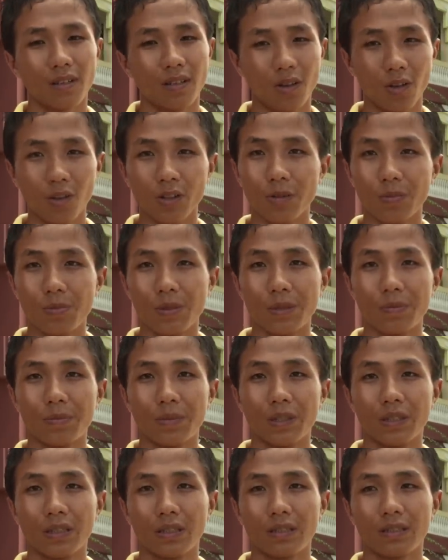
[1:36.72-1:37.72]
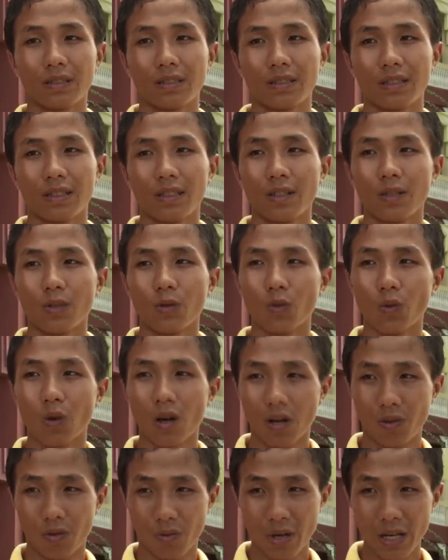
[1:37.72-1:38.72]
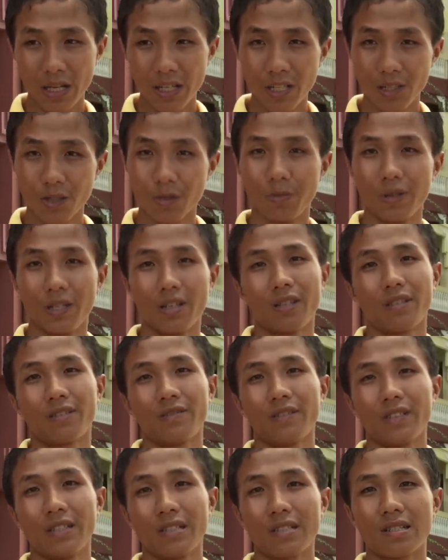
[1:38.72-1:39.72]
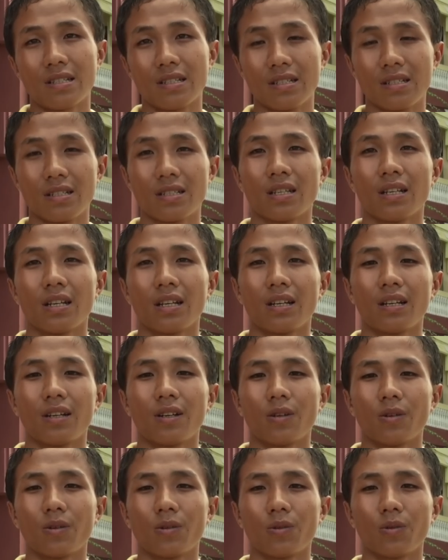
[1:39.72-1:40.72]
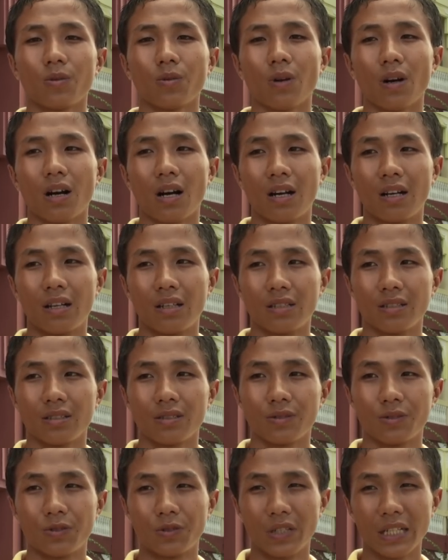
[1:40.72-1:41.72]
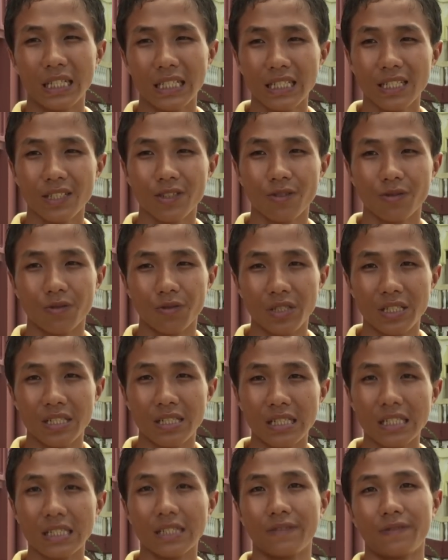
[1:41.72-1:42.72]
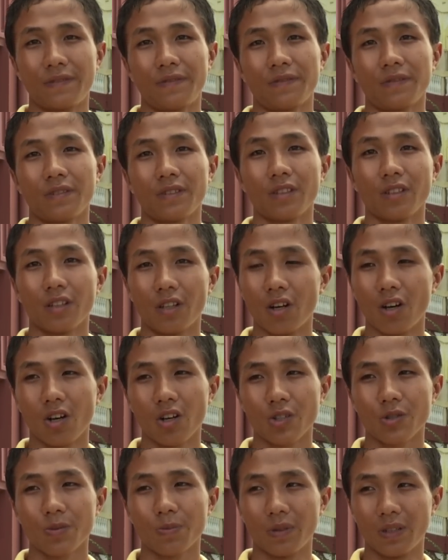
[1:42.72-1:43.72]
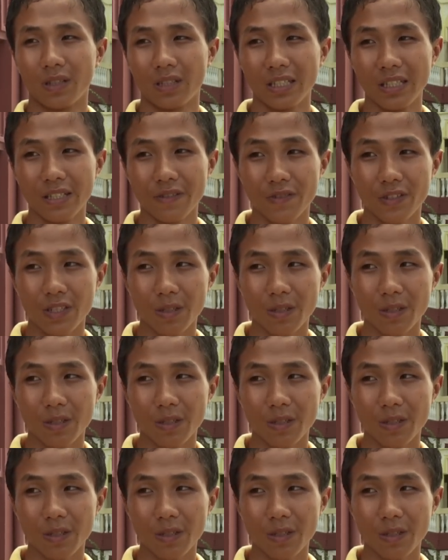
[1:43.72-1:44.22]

all the people who are ready to be harvested, who are ready to receive the gospel. If